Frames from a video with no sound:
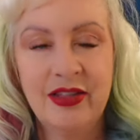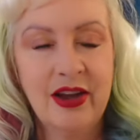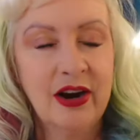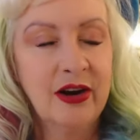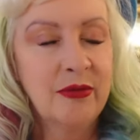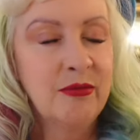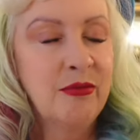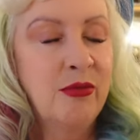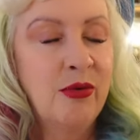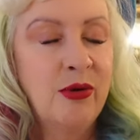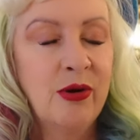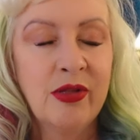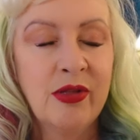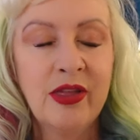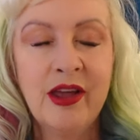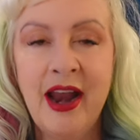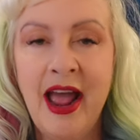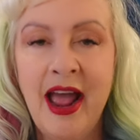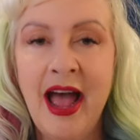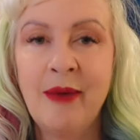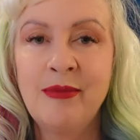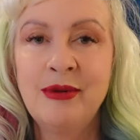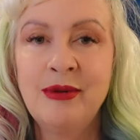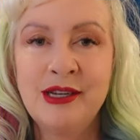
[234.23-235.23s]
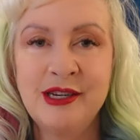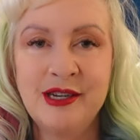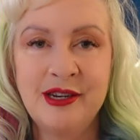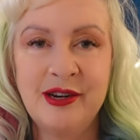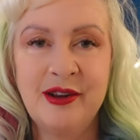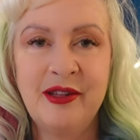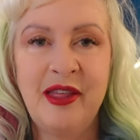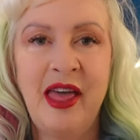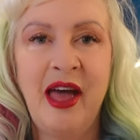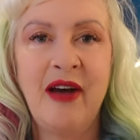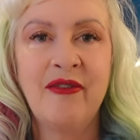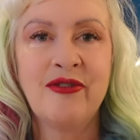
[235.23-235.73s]
they're more than happy to
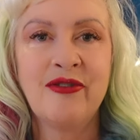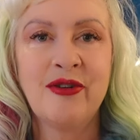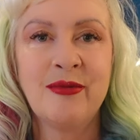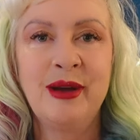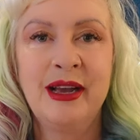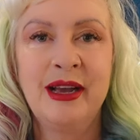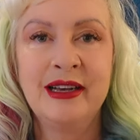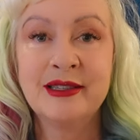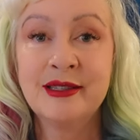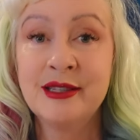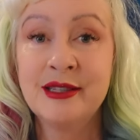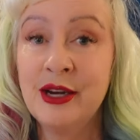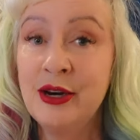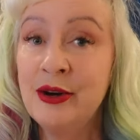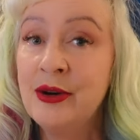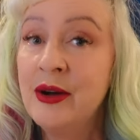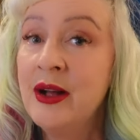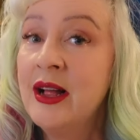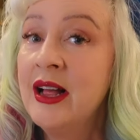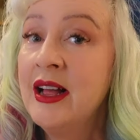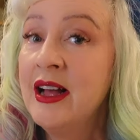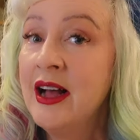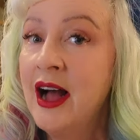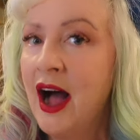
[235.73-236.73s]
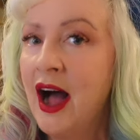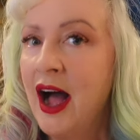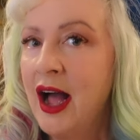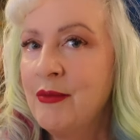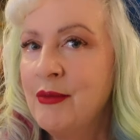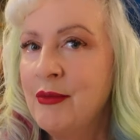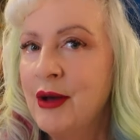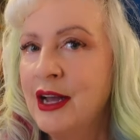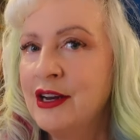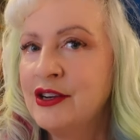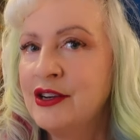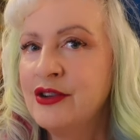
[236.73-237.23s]
do that for me. So
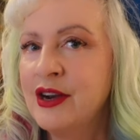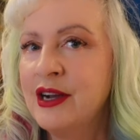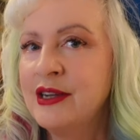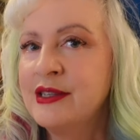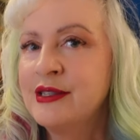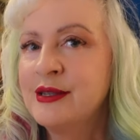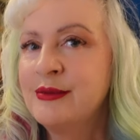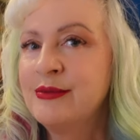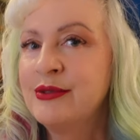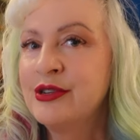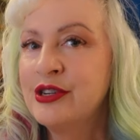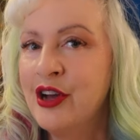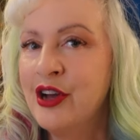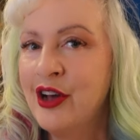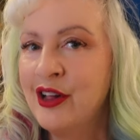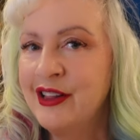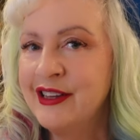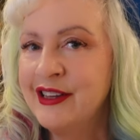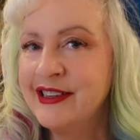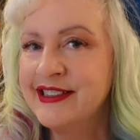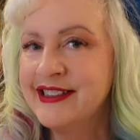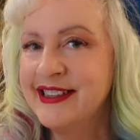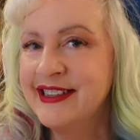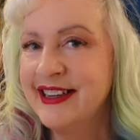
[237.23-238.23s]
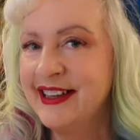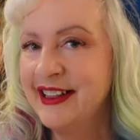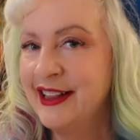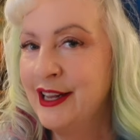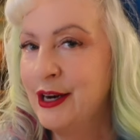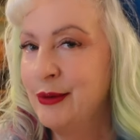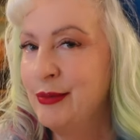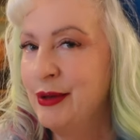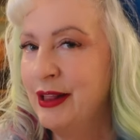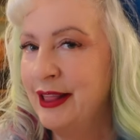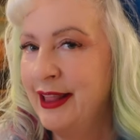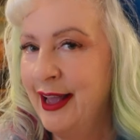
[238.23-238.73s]
I might try some chocolate tea a
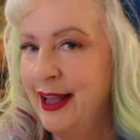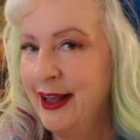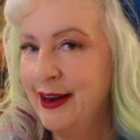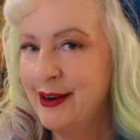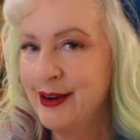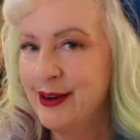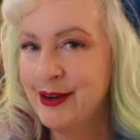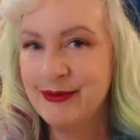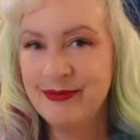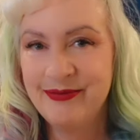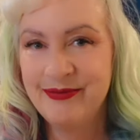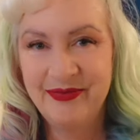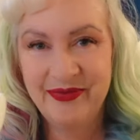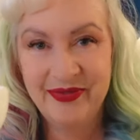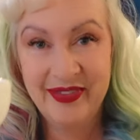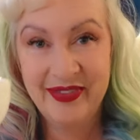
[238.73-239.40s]
little bit later.